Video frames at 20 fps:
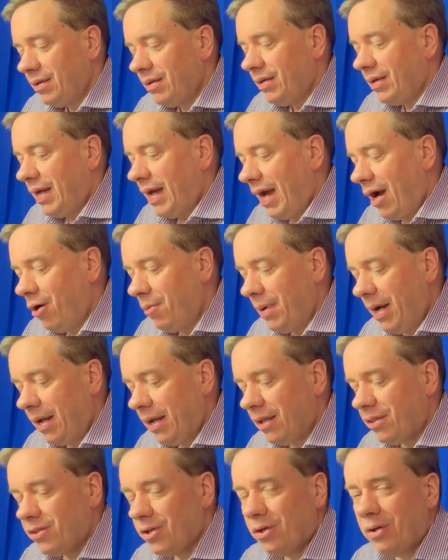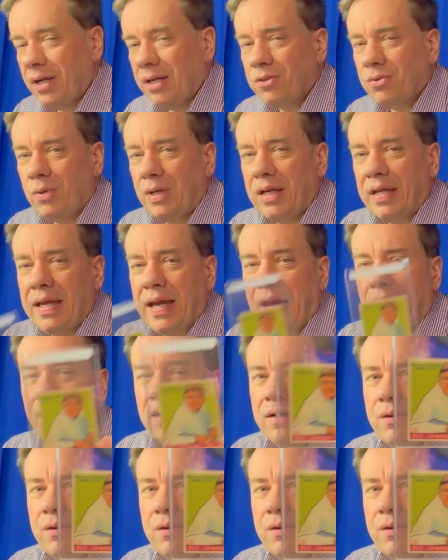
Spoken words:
How about a 33 Gowdy